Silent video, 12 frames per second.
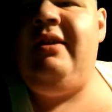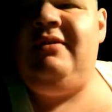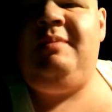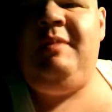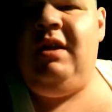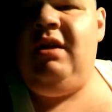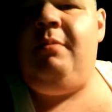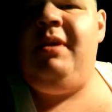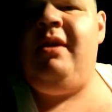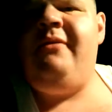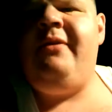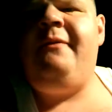gives me a little
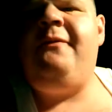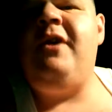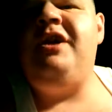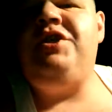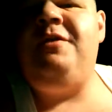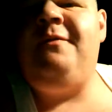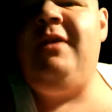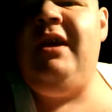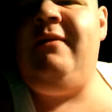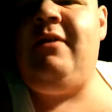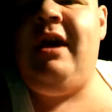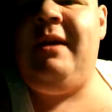bit of a fresher
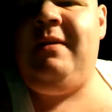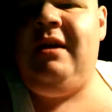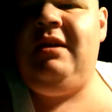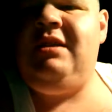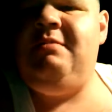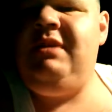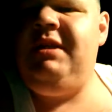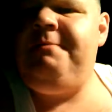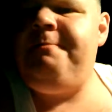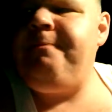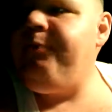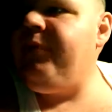flavor, I think, to me.
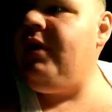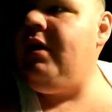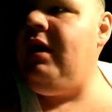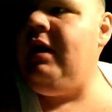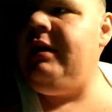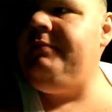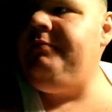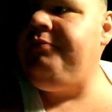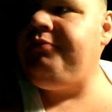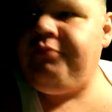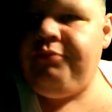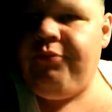I
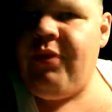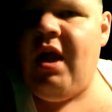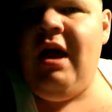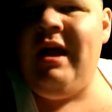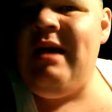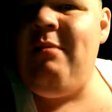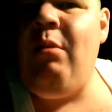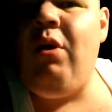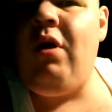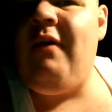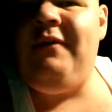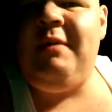get
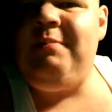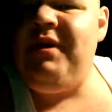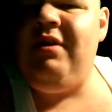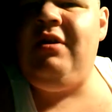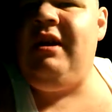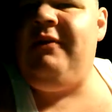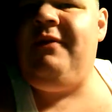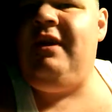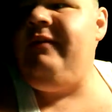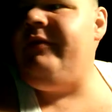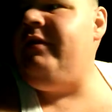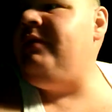more of the purity
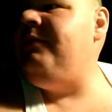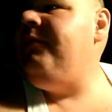flavor.